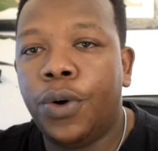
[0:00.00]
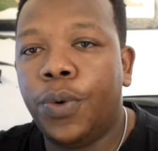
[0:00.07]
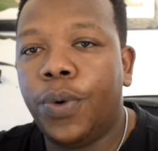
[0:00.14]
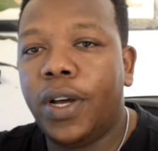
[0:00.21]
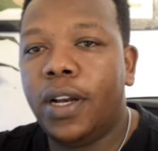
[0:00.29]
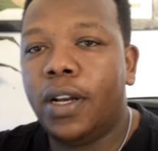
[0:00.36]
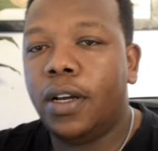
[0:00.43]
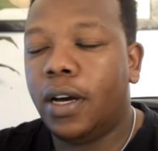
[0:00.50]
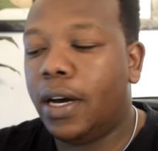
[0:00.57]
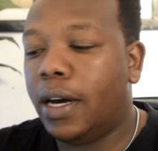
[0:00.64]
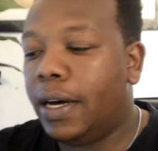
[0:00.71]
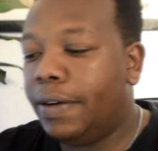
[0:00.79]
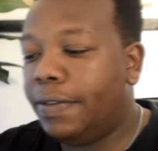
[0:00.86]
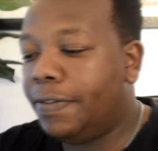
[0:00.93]

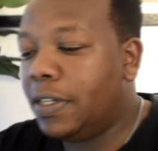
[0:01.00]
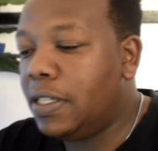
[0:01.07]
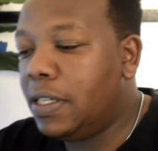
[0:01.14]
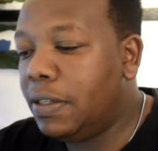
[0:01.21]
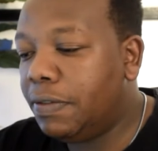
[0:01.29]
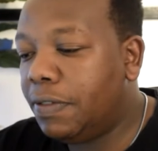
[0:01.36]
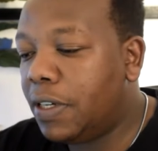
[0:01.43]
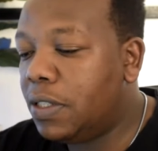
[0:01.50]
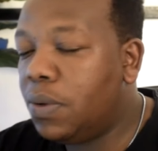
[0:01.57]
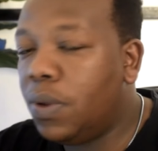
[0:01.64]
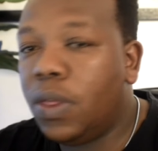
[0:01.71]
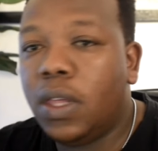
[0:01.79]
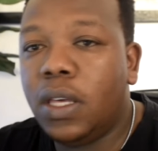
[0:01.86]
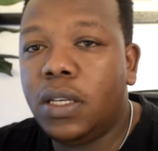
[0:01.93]
Well, first thing first,
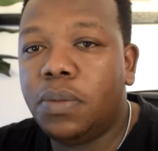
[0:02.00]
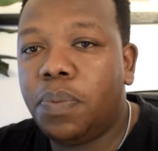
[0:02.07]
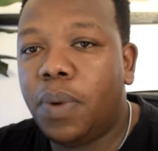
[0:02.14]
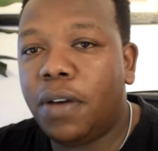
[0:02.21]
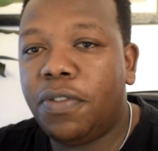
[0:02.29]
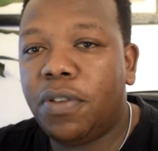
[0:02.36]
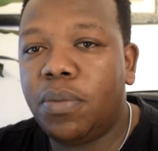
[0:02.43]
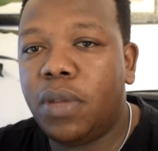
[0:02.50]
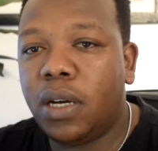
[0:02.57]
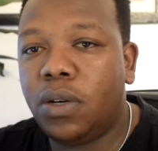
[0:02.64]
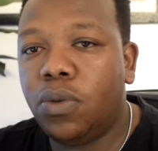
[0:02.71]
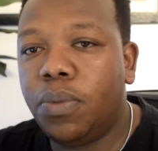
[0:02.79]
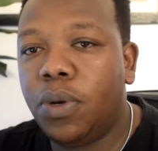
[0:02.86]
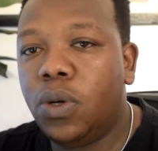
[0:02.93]
with this platform
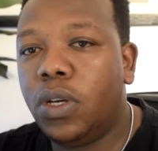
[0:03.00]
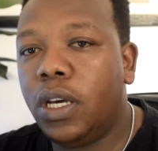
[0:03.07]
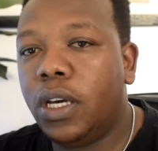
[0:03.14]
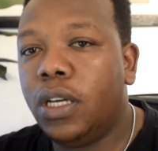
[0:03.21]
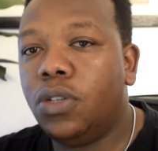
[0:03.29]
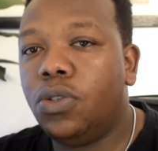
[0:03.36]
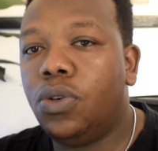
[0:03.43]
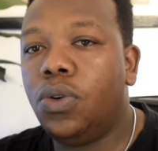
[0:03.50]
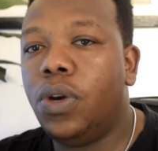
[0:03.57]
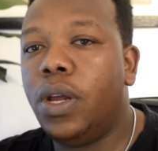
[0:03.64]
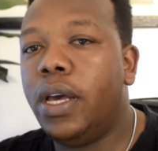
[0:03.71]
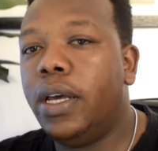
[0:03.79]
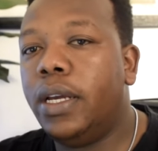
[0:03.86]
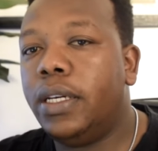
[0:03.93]
that we'll be looking into
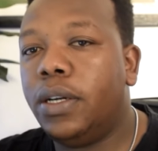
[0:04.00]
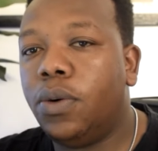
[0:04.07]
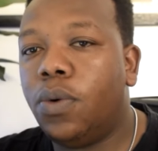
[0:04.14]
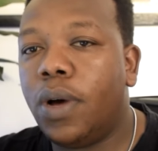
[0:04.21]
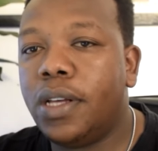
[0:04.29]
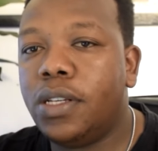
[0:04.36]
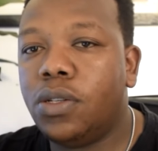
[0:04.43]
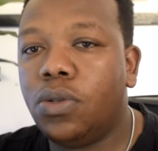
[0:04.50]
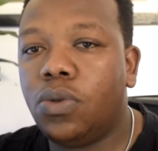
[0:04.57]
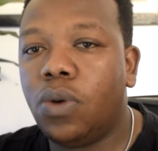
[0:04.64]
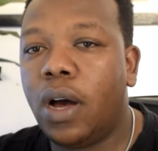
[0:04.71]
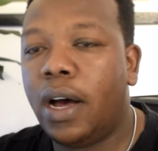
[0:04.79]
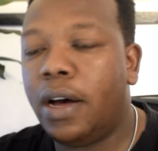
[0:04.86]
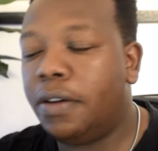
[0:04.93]
today, it requires you to
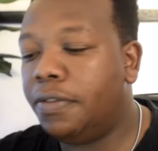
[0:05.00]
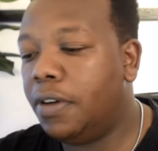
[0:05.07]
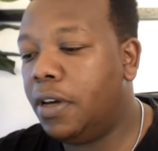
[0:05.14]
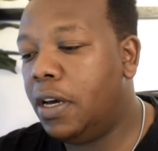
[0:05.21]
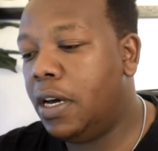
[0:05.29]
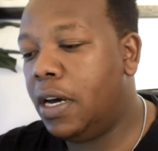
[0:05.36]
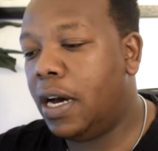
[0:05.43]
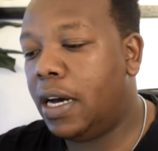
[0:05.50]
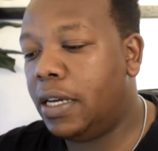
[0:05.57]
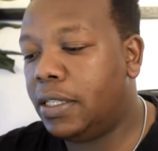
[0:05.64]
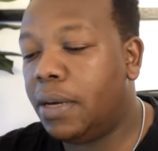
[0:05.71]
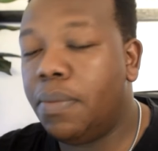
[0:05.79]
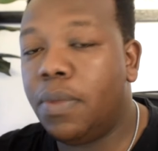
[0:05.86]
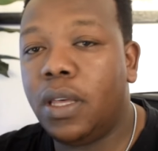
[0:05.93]
have
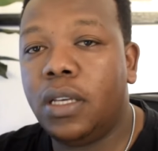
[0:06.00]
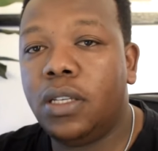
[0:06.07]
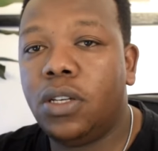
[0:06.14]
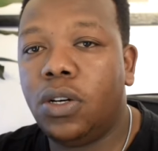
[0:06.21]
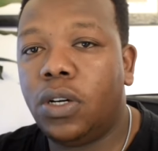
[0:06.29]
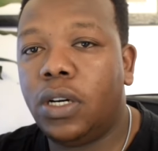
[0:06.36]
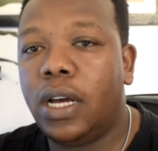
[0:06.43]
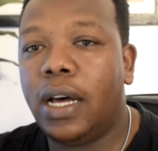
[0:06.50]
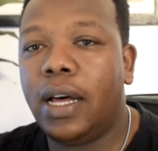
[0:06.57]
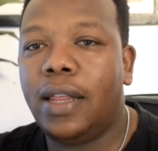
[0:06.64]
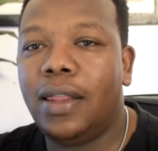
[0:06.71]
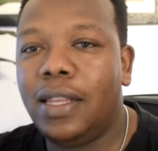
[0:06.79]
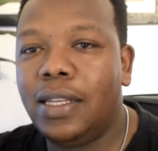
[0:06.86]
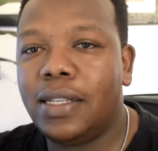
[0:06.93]
some things. You know
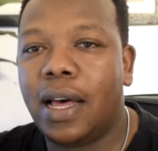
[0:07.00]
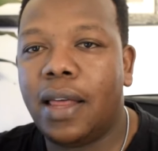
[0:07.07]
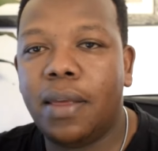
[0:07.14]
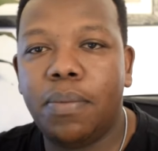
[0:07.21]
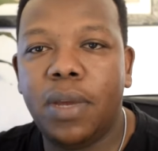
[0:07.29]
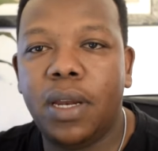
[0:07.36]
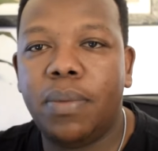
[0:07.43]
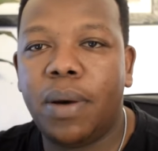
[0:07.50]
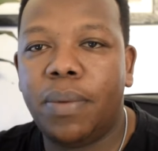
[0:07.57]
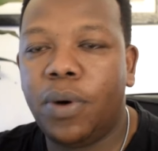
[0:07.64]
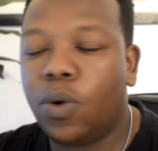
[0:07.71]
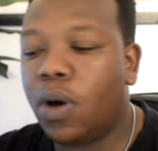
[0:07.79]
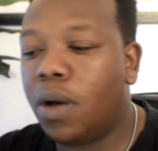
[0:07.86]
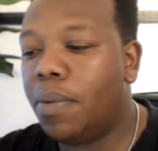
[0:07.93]
that these are the minimum
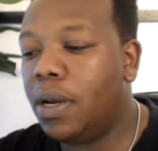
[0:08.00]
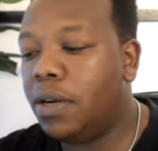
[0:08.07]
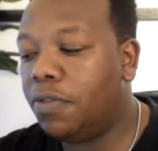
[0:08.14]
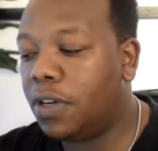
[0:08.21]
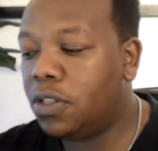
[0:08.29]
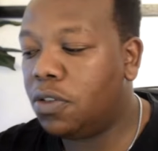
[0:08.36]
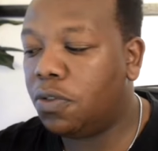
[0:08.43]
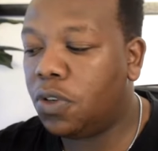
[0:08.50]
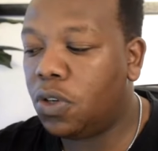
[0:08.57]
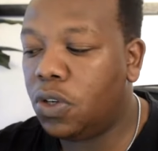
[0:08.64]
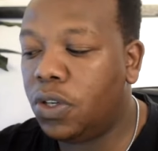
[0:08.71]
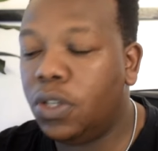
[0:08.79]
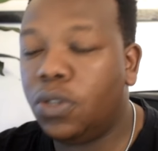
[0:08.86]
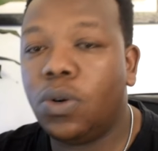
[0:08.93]
requirement. First of all,
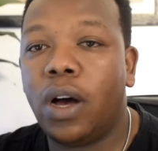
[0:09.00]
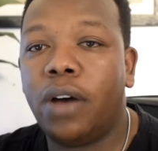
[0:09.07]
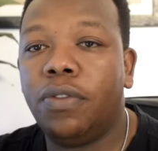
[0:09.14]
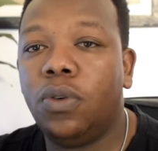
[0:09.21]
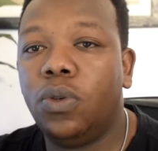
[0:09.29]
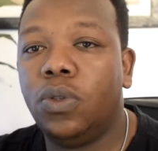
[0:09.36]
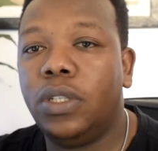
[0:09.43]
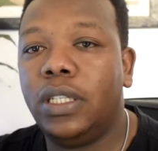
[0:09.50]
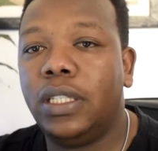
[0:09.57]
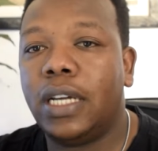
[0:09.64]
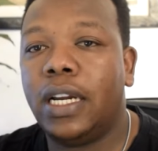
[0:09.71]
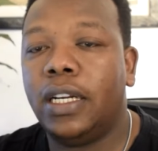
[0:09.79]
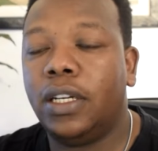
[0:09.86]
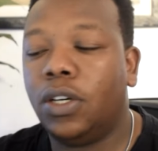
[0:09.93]
you need to have good
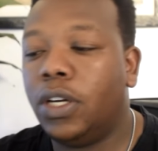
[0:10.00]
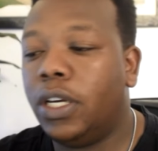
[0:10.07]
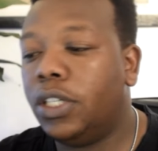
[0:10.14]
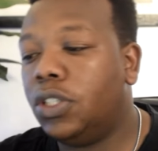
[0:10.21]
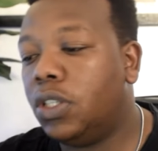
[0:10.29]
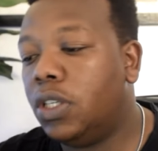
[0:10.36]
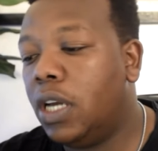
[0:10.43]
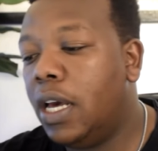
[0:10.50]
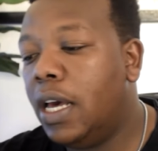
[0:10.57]
internet connection.